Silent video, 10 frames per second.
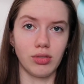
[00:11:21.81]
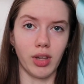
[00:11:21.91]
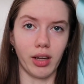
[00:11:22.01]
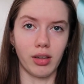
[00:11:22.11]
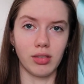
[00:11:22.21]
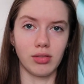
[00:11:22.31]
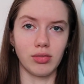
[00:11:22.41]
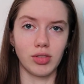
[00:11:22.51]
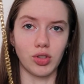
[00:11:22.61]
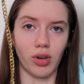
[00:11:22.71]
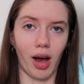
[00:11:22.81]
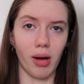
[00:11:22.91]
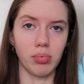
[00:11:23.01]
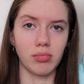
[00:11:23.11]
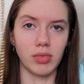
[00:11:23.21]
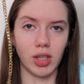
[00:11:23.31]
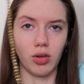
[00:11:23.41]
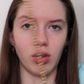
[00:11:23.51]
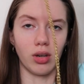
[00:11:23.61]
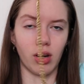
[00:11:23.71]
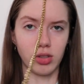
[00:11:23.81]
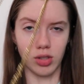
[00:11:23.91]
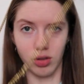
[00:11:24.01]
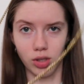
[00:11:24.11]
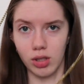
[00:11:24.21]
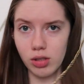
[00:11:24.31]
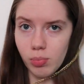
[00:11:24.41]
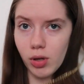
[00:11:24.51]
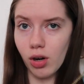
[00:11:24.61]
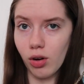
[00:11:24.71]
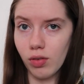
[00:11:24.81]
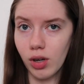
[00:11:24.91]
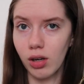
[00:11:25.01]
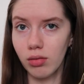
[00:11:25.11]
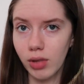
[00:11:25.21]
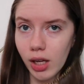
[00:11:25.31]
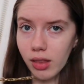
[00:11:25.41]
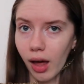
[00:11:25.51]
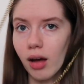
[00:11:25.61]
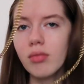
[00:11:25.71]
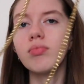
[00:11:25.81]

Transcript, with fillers: like strap that you can also just put over like that.